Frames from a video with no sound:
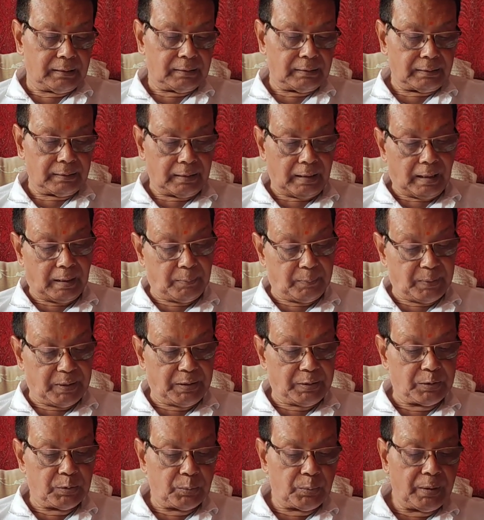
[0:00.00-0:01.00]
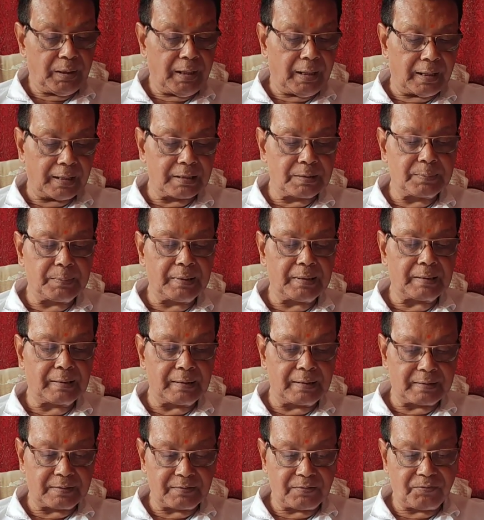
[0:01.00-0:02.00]
Nerve injury has been
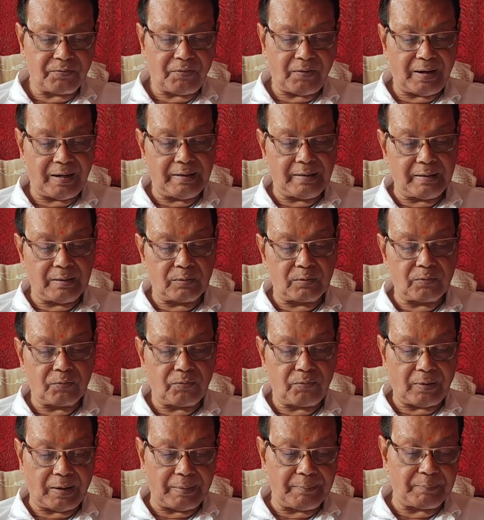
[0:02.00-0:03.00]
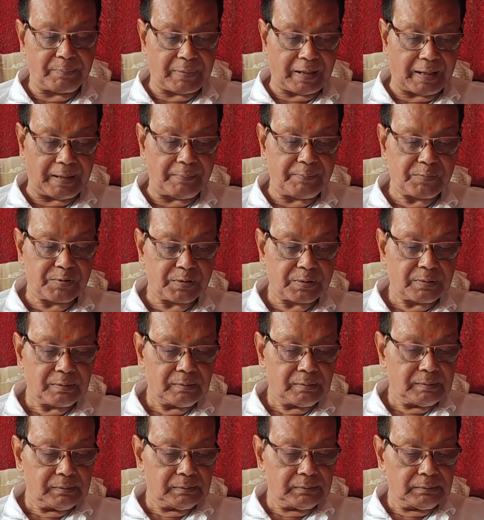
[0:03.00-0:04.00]
classified into 5 types,
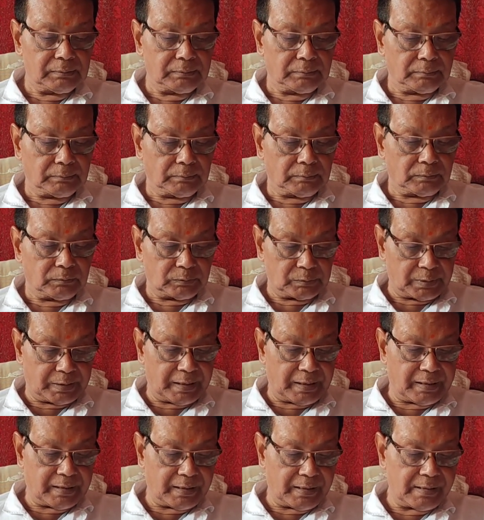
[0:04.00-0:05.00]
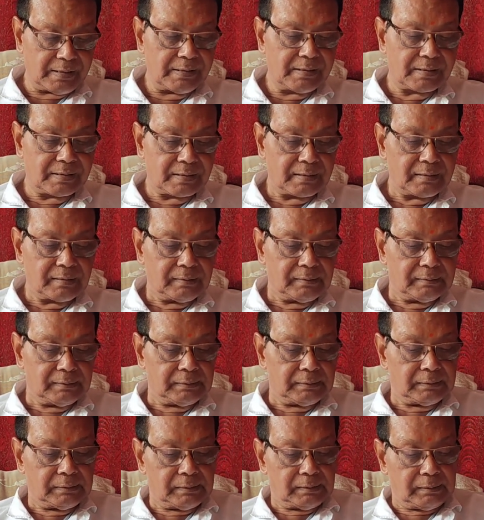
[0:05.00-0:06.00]
degrees.
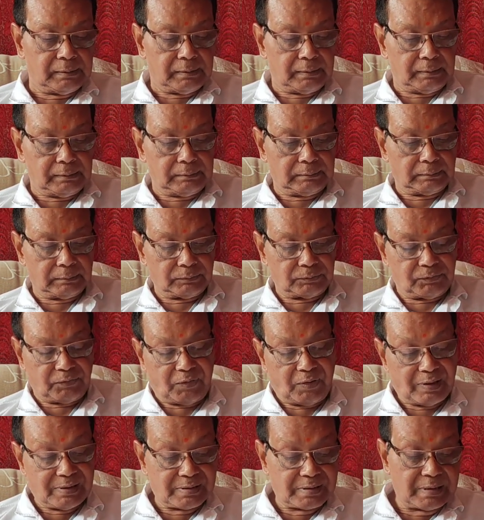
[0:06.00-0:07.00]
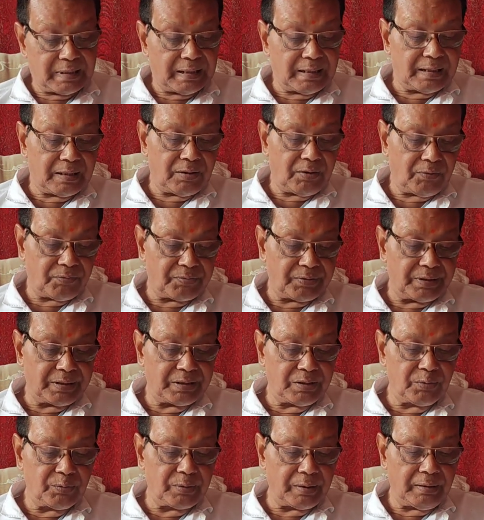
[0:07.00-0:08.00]
First degree of
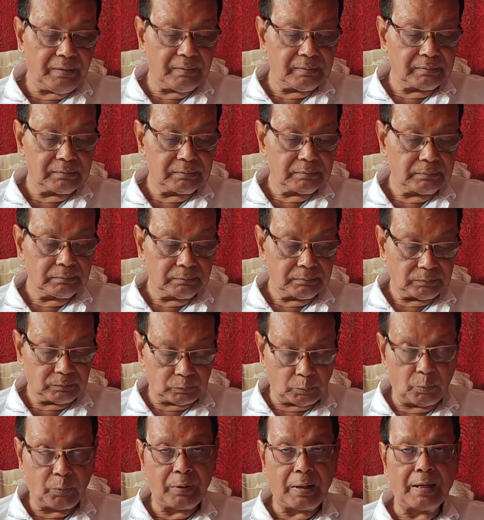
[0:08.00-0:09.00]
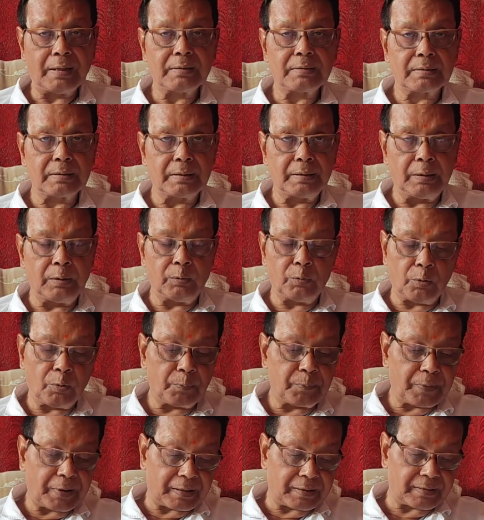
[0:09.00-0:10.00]
injury, known as
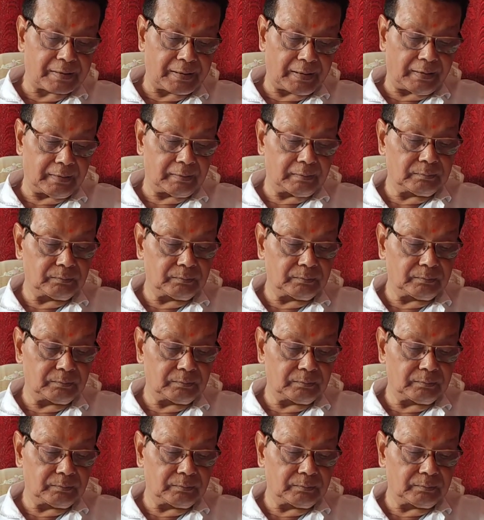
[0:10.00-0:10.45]
neuropraxia.